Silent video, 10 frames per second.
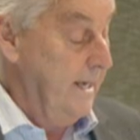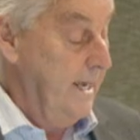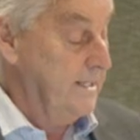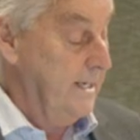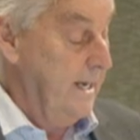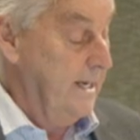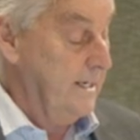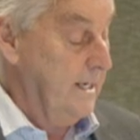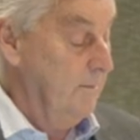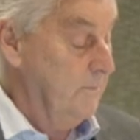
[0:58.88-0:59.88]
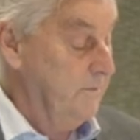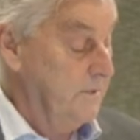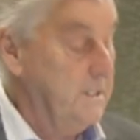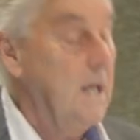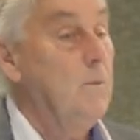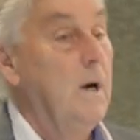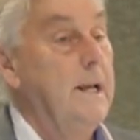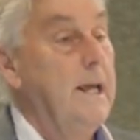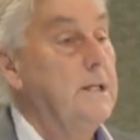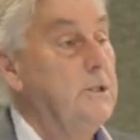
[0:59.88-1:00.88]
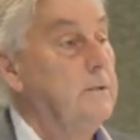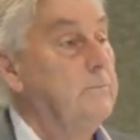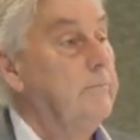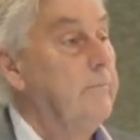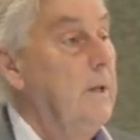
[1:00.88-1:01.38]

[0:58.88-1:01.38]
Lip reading: and cancer outcomes for statewide action.